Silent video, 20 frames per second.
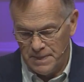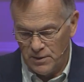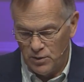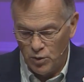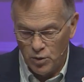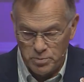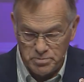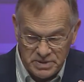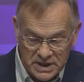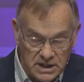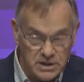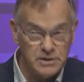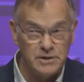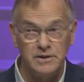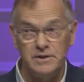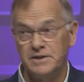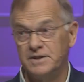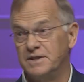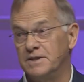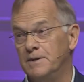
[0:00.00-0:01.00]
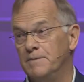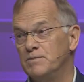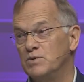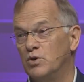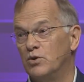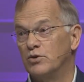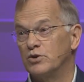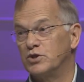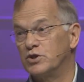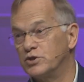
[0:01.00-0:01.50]
or pickled
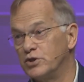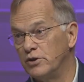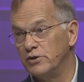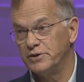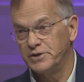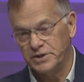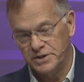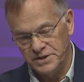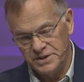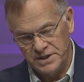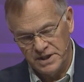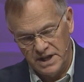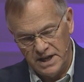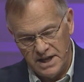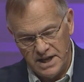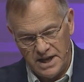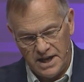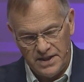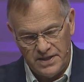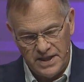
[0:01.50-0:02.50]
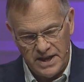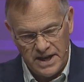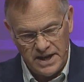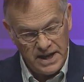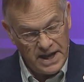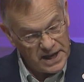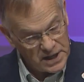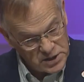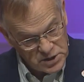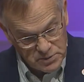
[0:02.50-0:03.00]
or salted and then
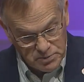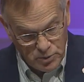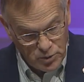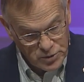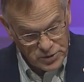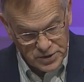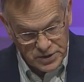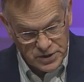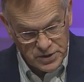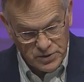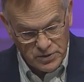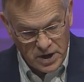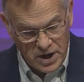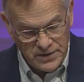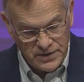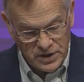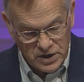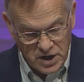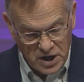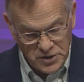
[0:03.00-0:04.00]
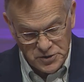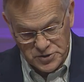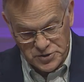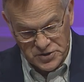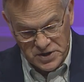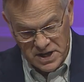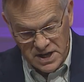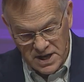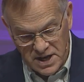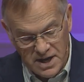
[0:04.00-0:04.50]
exported around the
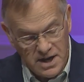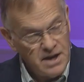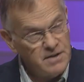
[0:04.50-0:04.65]
country.